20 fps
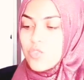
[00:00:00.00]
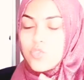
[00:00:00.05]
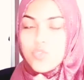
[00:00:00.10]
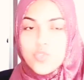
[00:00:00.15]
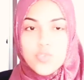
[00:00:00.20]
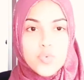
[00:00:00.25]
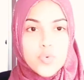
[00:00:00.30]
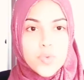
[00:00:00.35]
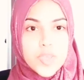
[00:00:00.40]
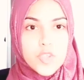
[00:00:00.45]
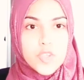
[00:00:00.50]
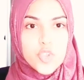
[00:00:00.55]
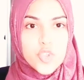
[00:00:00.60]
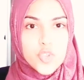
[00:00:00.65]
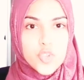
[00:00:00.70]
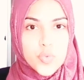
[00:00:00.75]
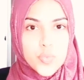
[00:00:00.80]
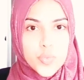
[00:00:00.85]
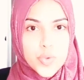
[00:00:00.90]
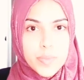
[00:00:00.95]

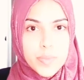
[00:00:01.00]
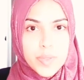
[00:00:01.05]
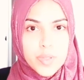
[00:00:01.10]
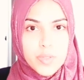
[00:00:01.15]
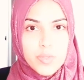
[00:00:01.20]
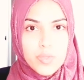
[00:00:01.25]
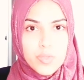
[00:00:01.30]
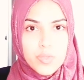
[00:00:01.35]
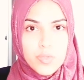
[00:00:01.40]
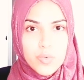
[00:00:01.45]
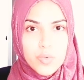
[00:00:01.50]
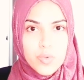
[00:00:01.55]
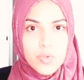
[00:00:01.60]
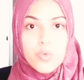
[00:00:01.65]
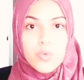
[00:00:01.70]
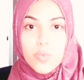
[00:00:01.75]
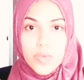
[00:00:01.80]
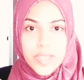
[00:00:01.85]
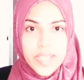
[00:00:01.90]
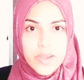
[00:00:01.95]
Jewish women
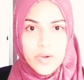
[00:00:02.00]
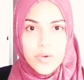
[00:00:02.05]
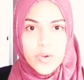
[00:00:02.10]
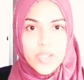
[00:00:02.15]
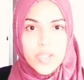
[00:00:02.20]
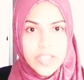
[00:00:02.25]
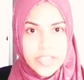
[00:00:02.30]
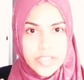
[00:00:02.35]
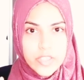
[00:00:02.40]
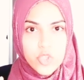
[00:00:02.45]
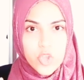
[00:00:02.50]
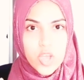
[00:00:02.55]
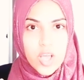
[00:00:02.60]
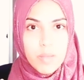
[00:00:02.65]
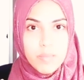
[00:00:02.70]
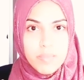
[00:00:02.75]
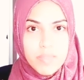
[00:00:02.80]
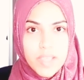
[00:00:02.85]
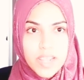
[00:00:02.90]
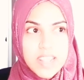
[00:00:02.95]
wear
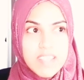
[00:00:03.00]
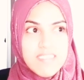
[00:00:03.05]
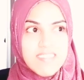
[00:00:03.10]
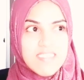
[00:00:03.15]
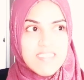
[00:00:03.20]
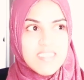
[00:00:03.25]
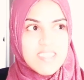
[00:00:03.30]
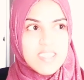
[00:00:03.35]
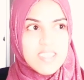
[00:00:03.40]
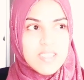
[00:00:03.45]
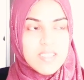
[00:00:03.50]
hijab, that is,